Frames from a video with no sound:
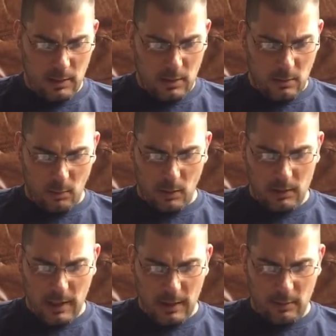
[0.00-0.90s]
or one
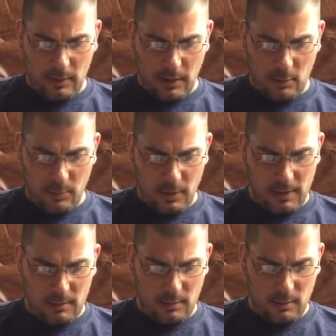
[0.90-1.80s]
dial with a needle pointed
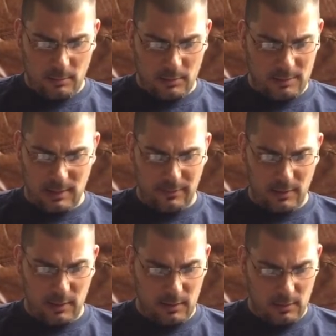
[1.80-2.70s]
to the number
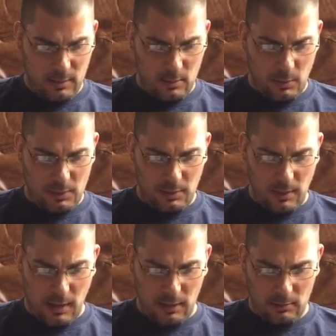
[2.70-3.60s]
70, which he
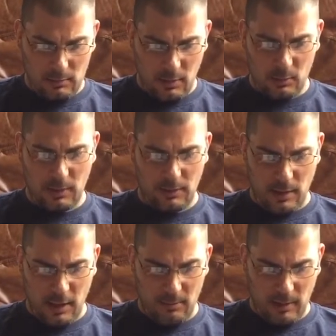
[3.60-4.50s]
only
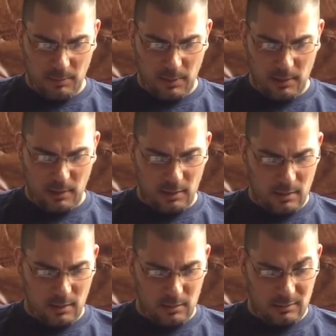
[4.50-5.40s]
thought might be the
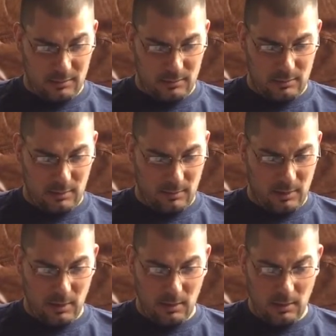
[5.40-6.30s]

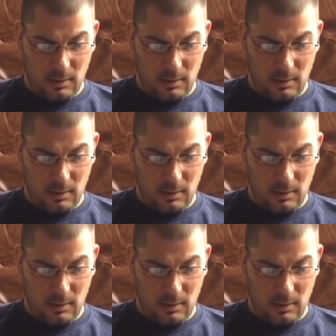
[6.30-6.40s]
altimeter,